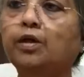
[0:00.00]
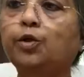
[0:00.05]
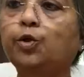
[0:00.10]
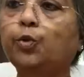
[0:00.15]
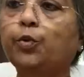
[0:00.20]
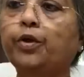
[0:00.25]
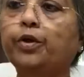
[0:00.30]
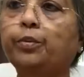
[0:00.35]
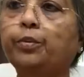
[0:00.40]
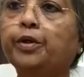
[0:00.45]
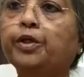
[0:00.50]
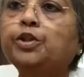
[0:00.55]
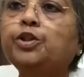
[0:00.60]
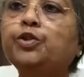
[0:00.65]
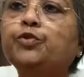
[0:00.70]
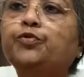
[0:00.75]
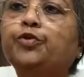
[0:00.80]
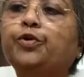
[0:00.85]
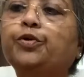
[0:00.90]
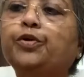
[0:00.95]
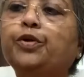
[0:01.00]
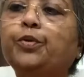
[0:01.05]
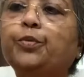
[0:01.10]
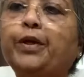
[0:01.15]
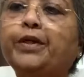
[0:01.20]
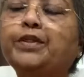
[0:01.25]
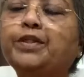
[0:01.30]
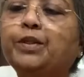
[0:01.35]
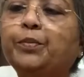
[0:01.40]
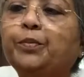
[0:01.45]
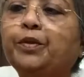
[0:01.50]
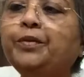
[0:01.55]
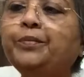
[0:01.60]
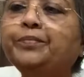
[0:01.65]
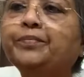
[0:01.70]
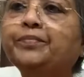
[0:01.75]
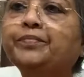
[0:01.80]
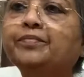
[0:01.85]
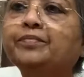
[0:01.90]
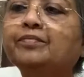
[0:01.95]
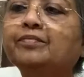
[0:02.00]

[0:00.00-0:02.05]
Thank you very much for inviting me.